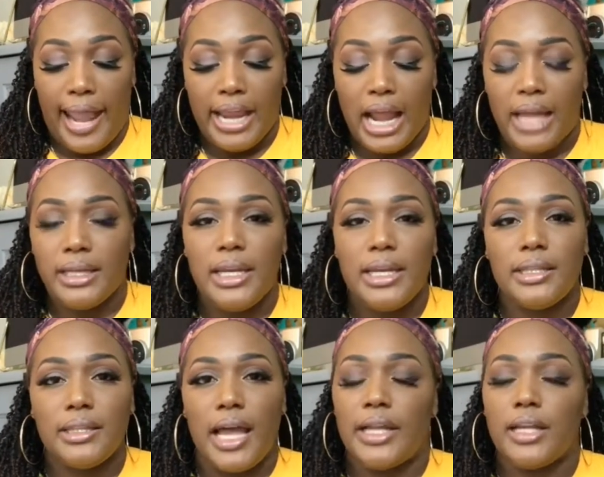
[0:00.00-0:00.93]
And I
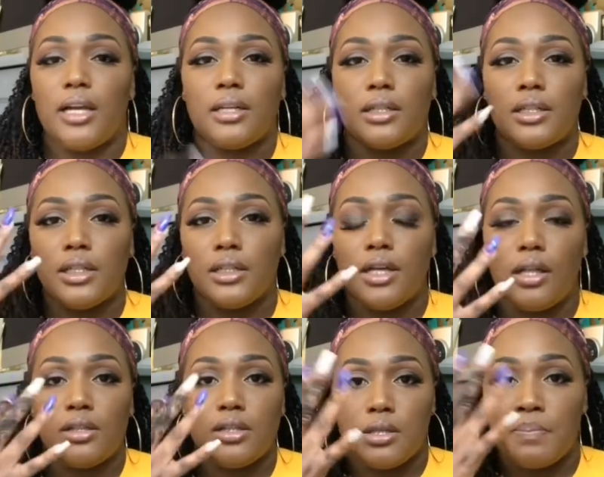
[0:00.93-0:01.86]
needed like a good
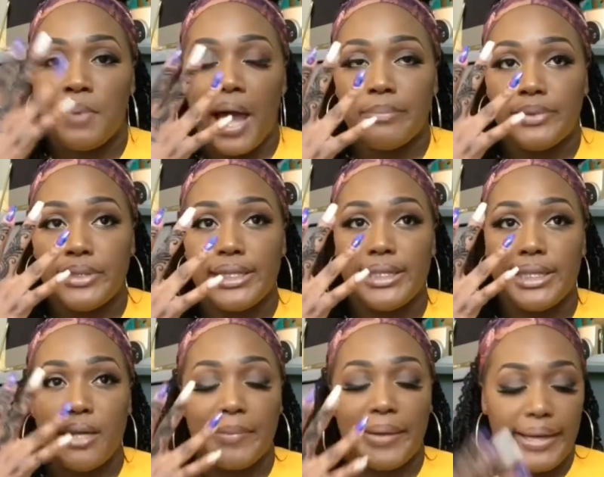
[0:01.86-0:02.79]
color to pop
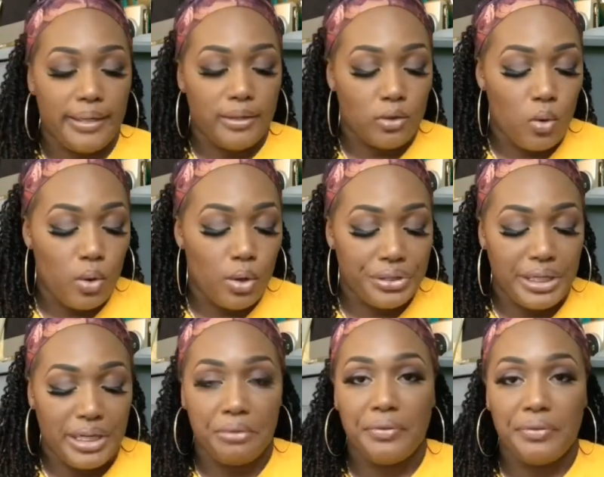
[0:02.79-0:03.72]
just in my inner
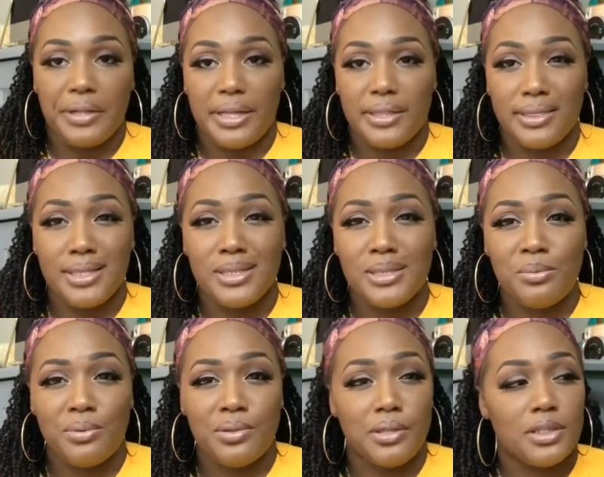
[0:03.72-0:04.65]
corner. And I feel like this
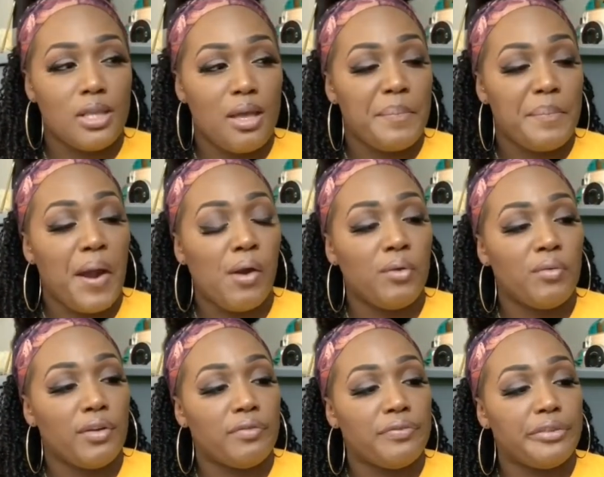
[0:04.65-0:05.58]
was
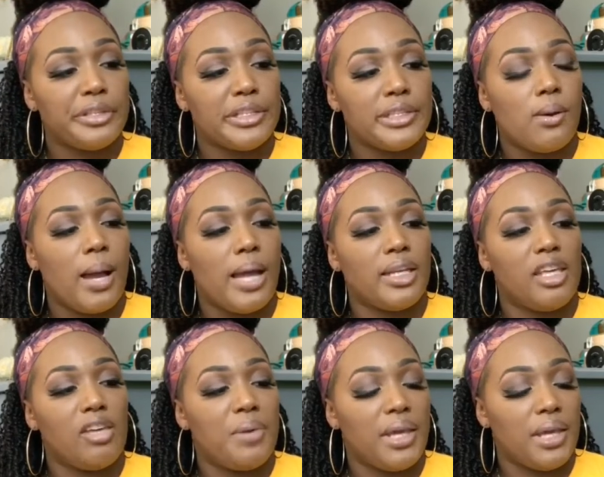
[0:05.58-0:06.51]
perfect for it. So I
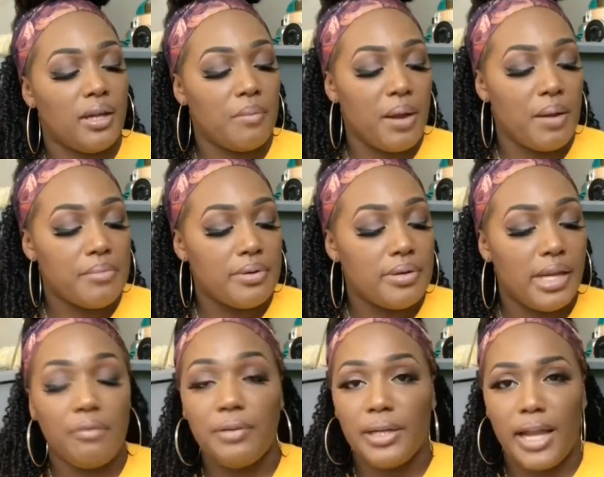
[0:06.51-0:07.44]
did pick it up. I'm
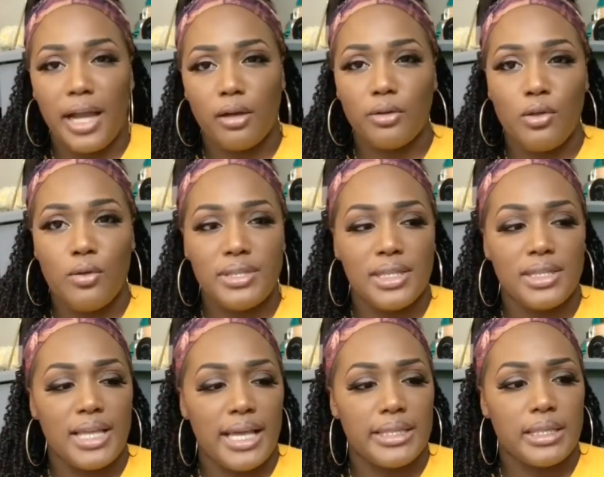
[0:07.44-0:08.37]
definitely not going to use
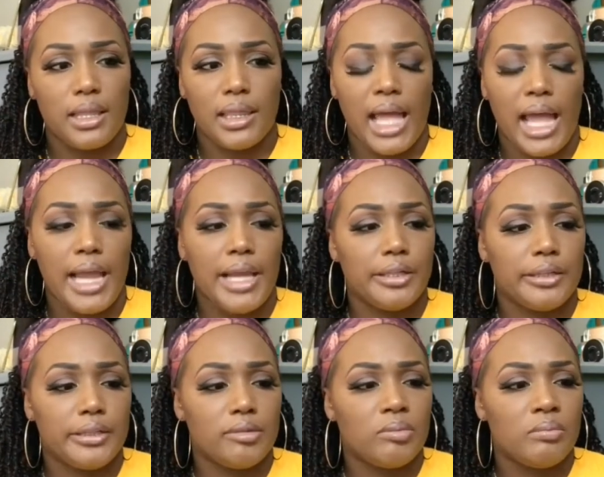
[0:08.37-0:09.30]
this as a
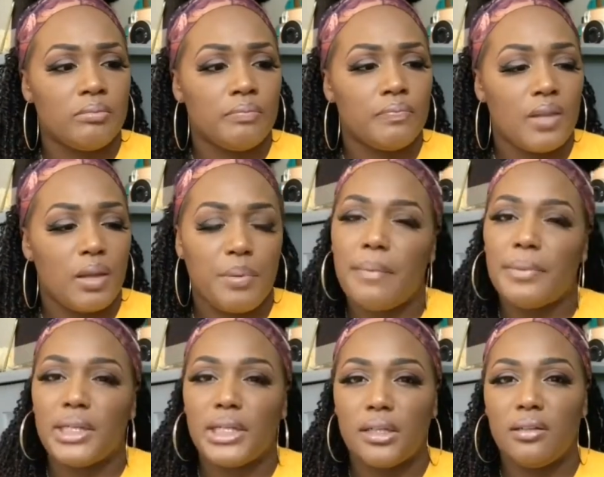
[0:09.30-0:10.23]
liner.
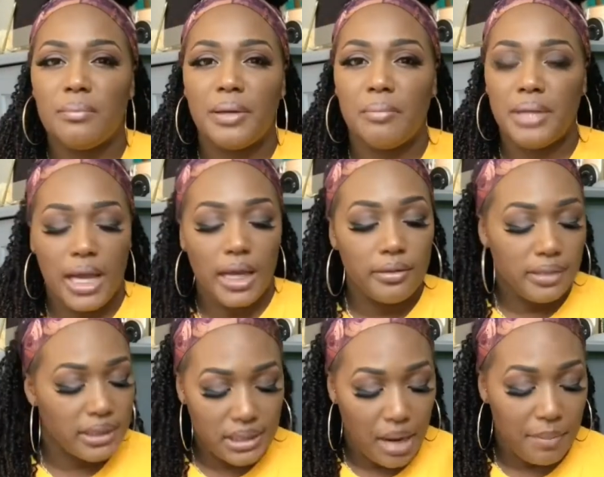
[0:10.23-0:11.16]
Probably could, but I'm not.
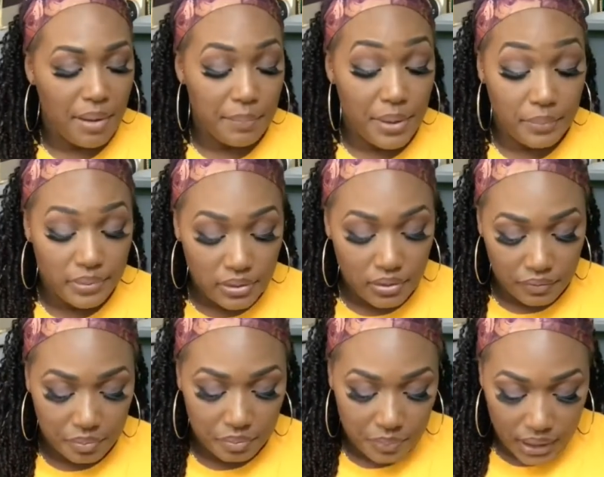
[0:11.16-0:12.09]
That's not my purpose
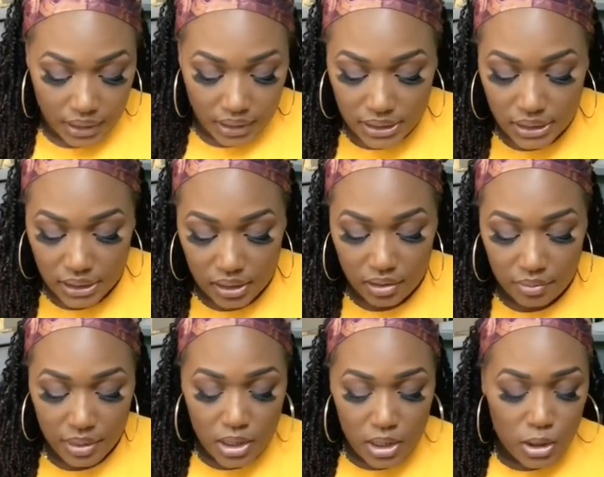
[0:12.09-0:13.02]
of picking this
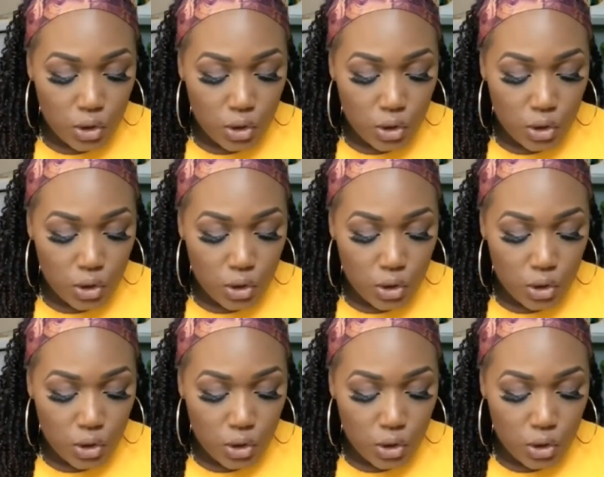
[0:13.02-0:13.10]
up.